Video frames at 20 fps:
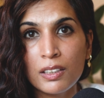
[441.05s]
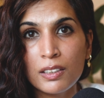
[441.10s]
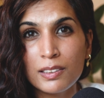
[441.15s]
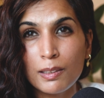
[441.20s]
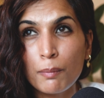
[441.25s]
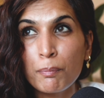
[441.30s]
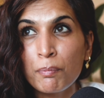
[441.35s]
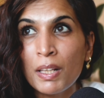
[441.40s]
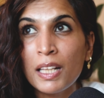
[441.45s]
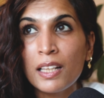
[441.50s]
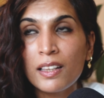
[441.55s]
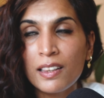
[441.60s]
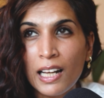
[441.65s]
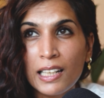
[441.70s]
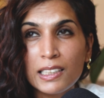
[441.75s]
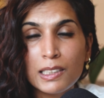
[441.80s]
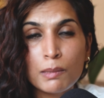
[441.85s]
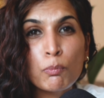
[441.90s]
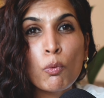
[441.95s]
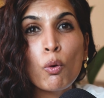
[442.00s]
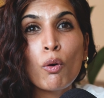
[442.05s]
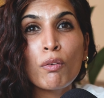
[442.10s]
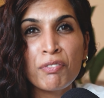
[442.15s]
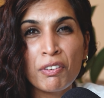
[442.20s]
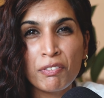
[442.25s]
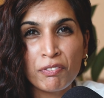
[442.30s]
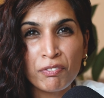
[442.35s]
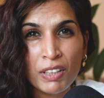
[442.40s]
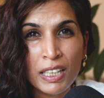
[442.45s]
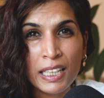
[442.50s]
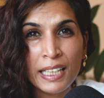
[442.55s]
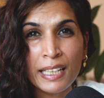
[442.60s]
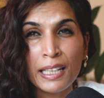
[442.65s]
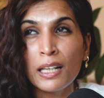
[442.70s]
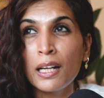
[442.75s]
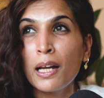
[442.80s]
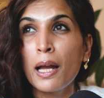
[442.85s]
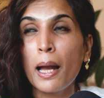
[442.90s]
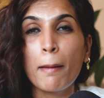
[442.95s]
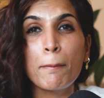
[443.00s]
something that's more
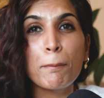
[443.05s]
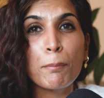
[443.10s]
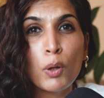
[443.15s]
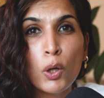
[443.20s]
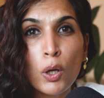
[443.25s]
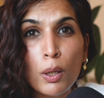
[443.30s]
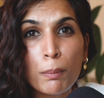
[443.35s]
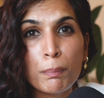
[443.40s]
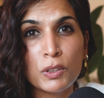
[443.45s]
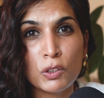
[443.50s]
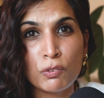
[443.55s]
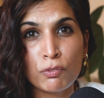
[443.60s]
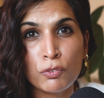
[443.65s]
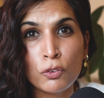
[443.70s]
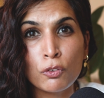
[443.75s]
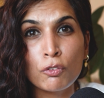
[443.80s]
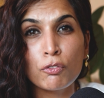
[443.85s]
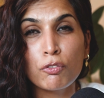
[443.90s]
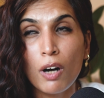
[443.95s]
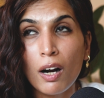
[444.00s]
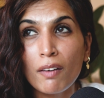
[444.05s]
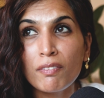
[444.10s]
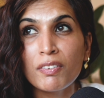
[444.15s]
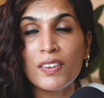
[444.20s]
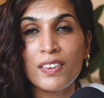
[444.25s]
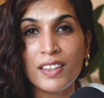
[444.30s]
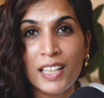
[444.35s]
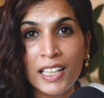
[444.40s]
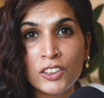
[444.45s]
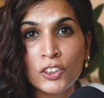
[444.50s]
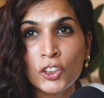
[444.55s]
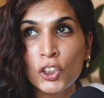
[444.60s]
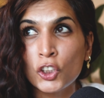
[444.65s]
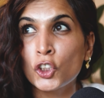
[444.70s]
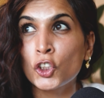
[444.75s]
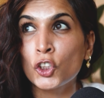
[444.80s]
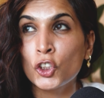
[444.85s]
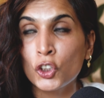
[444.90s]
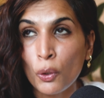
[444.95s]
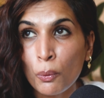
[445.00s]
fulfilling and purposeful rather than just
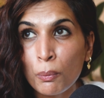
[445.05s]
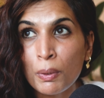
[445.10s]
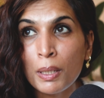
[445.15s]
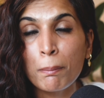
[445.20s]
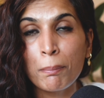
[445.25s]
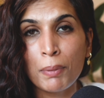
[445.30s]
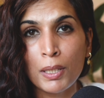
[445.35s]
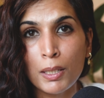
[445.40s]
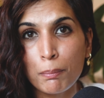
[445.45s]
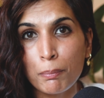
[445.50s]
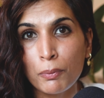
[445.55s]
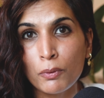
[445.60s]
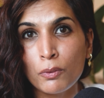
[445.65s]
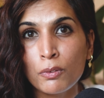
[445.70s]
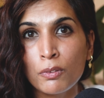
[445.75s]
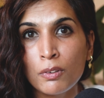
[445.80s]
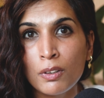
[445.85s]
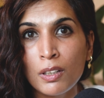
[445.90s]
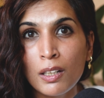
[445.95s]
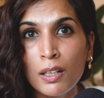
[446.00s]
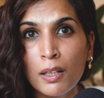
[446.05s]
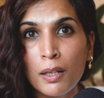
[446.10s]
showing people